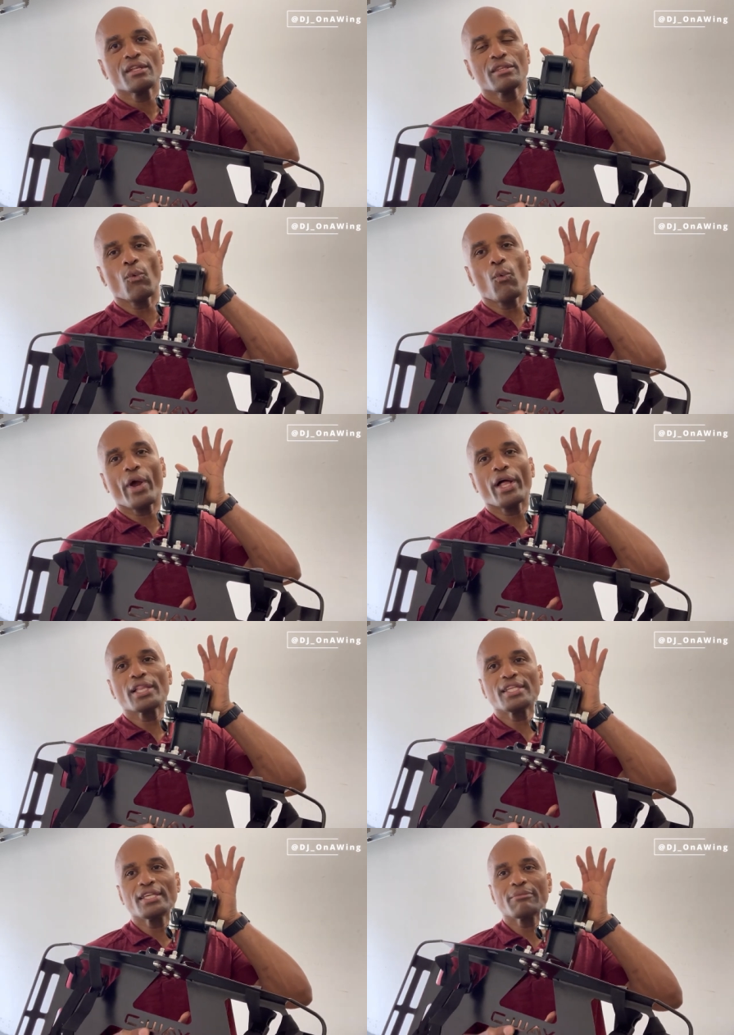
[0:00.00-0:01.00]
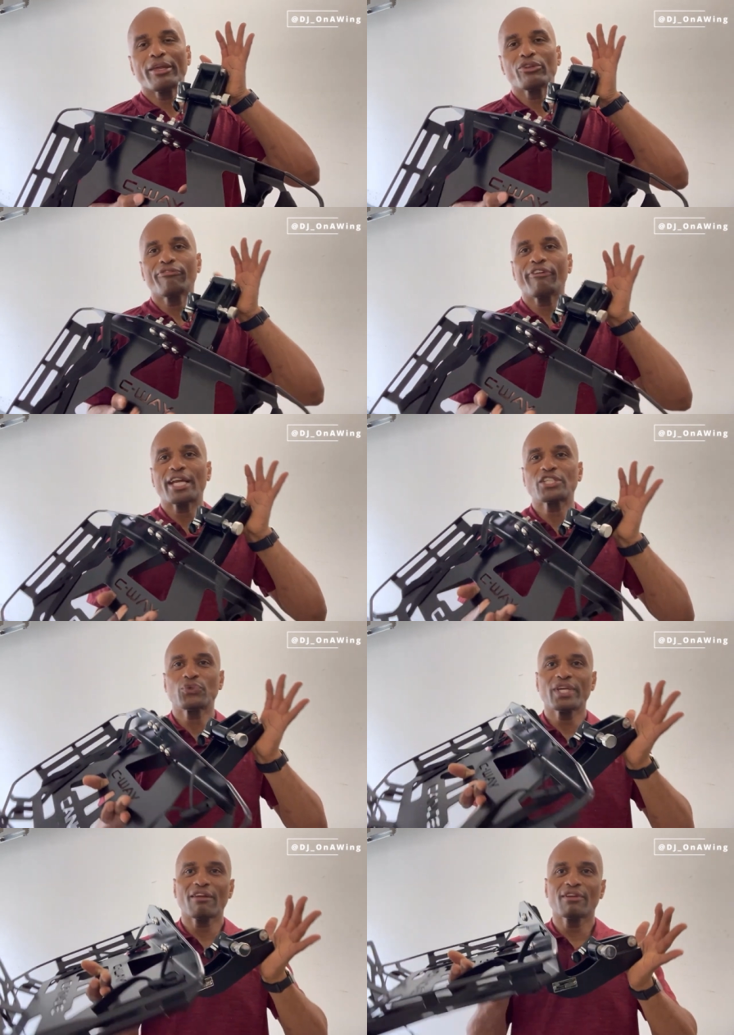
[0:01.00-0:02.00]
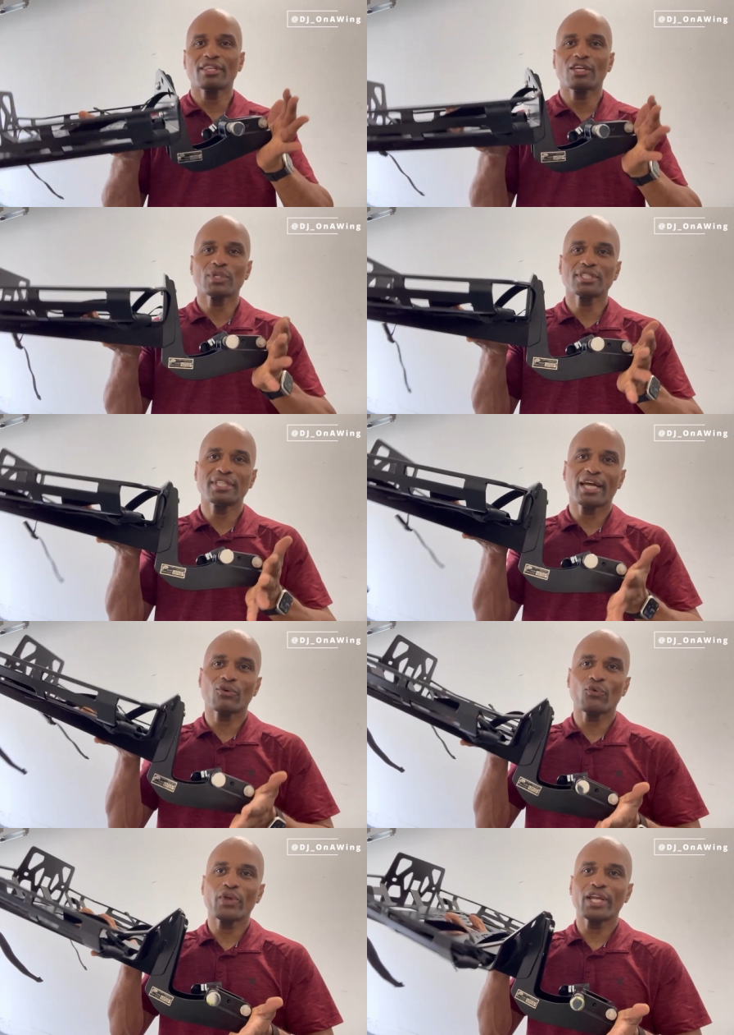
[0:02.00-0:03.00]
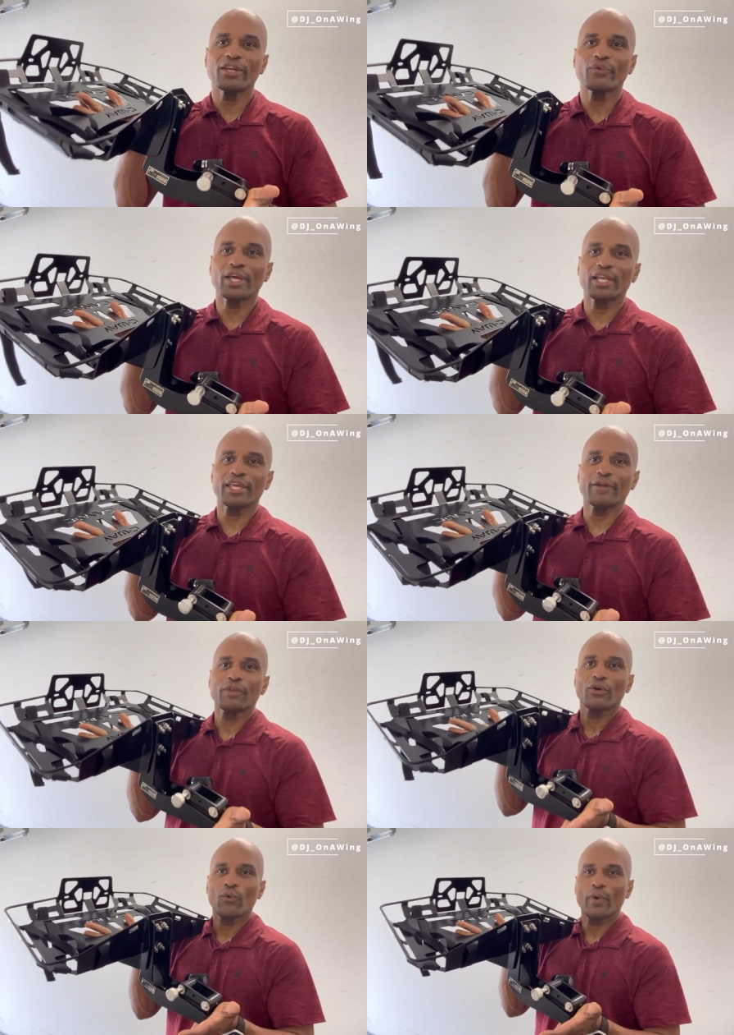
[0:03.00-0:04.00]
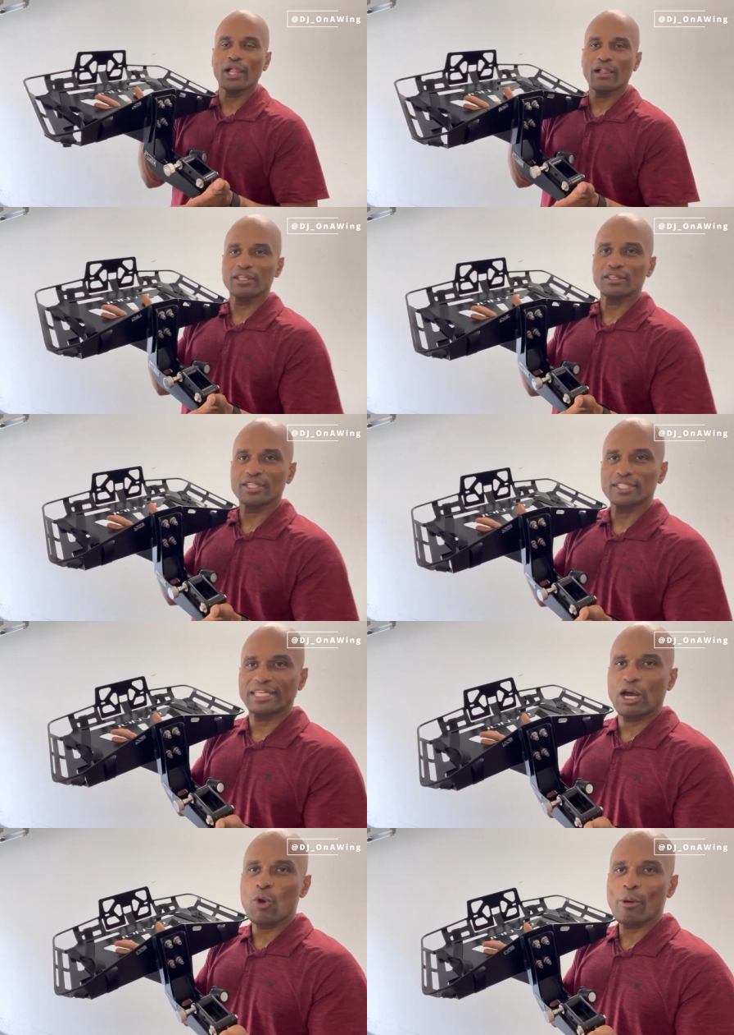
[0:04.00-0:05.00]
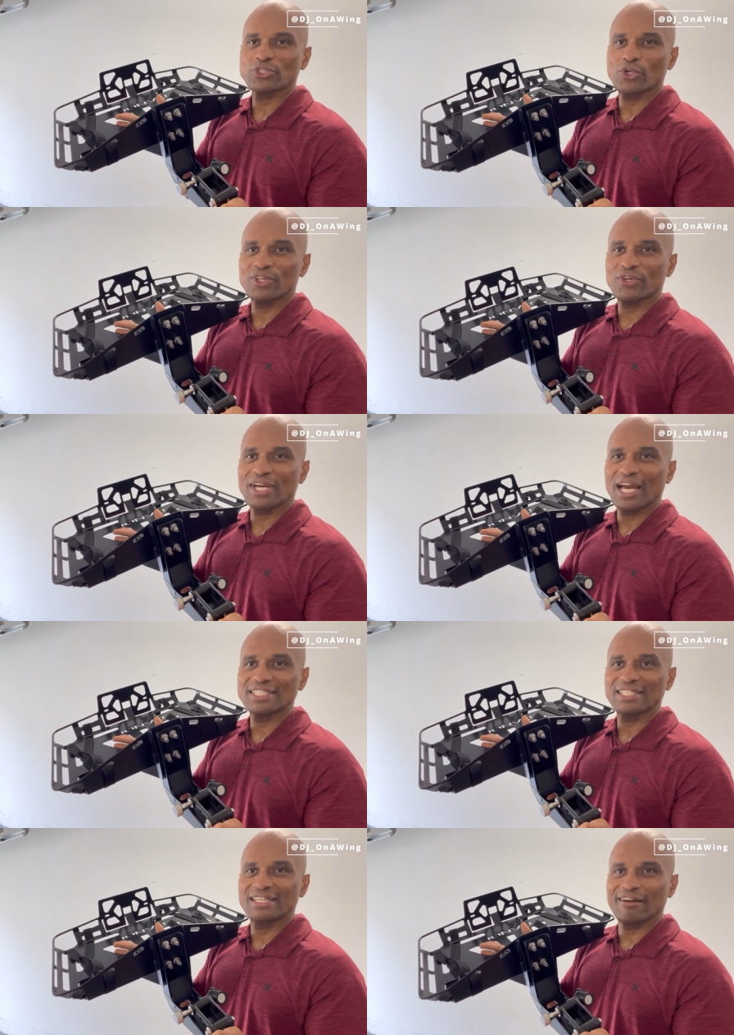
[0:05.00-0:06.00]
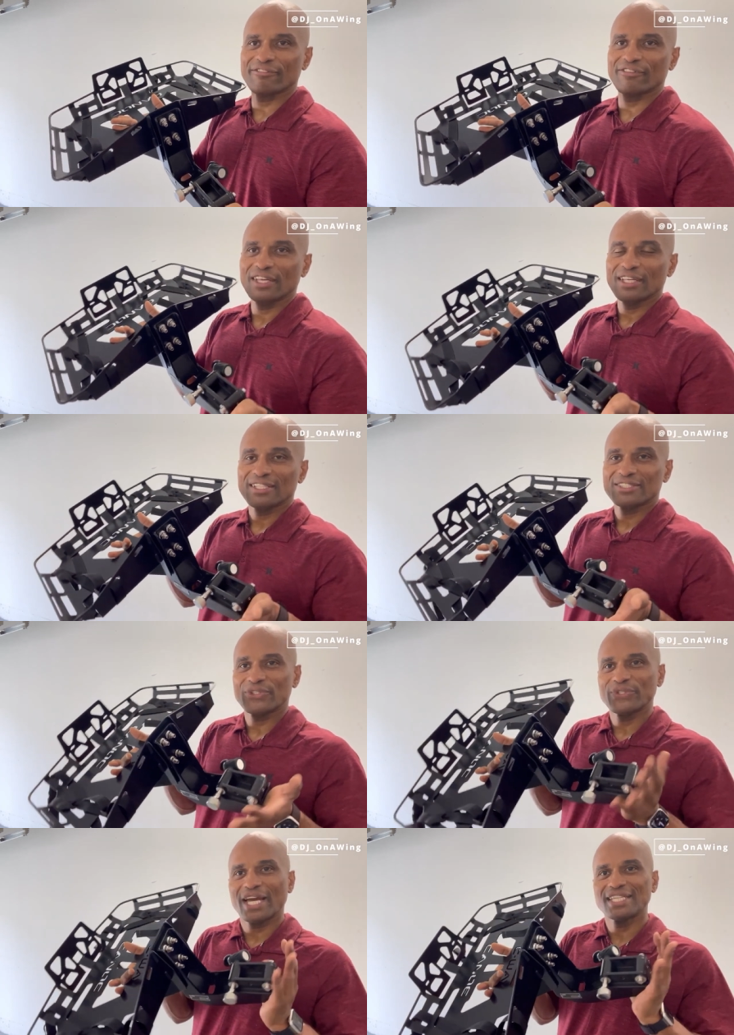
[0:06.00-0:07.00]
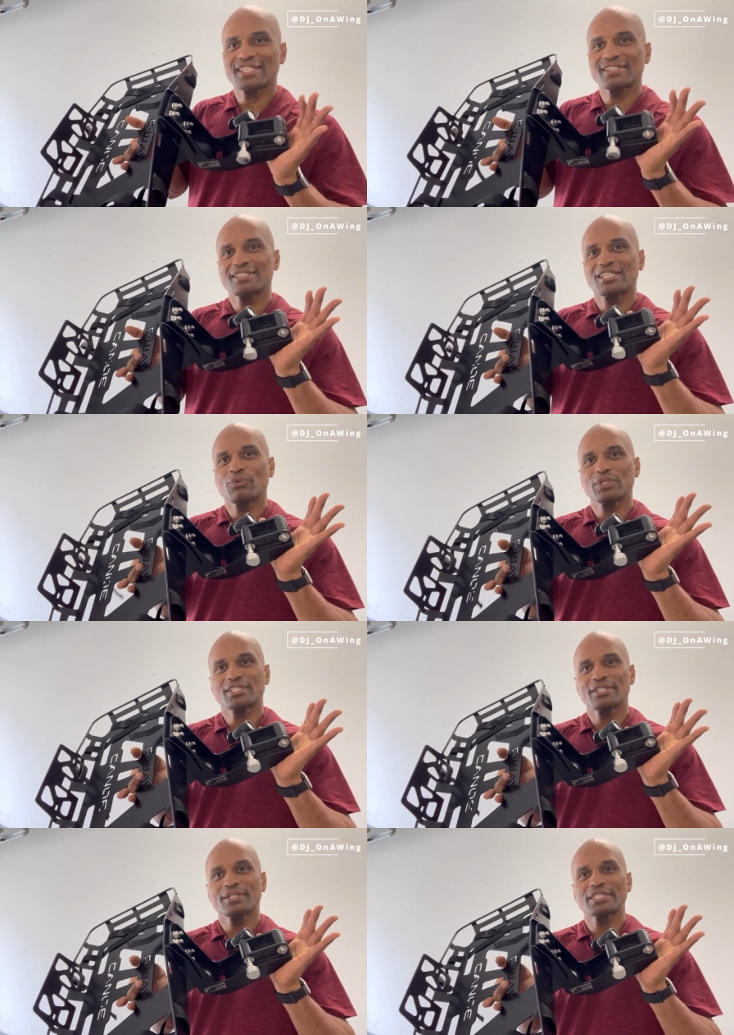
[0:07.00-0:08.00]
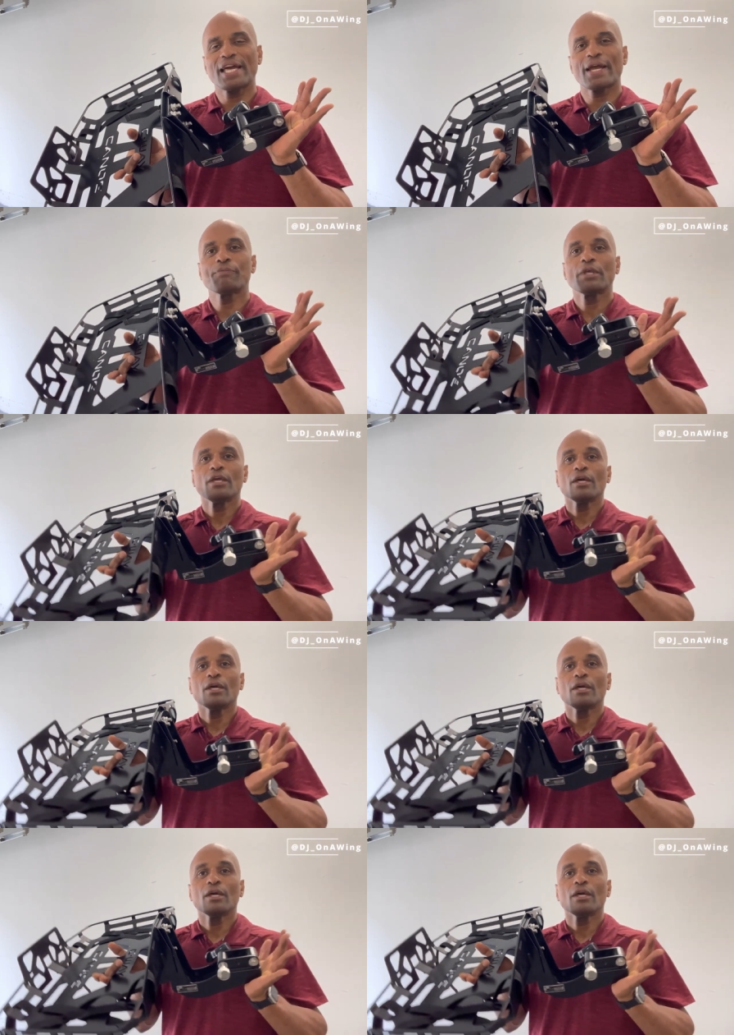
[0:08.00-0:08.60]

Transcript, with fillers: The welding, manufacturing, everything was done really, really well on this. And I hope I'm showing you guys enough so you guys can see what this looks like.